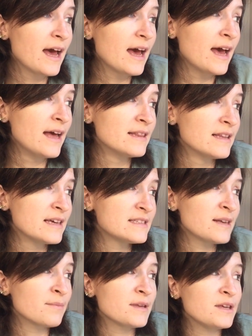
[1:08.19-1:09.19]
and like
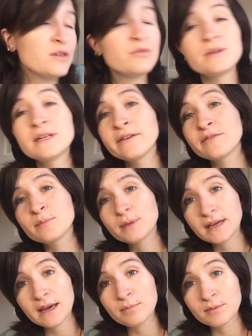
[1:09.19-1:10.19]
something you would never be
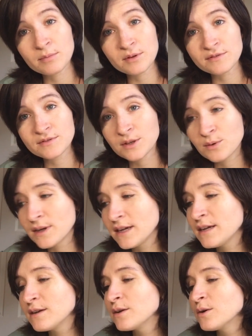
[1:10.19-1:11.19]
capable of doing,